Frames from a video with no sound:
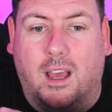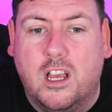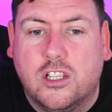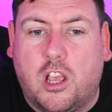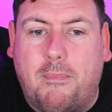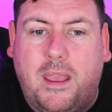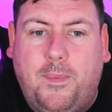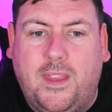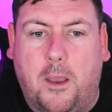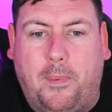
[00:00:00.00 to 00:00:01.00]
So maybe the
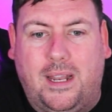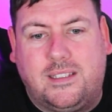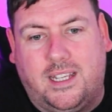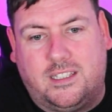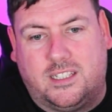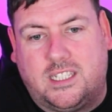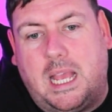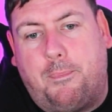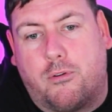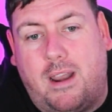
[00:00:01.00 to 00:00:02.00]
ability to
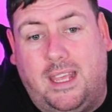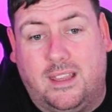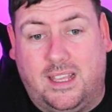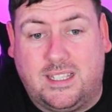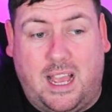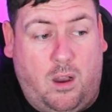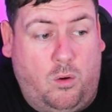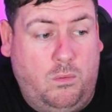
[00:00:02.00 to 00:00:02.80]
separate this out,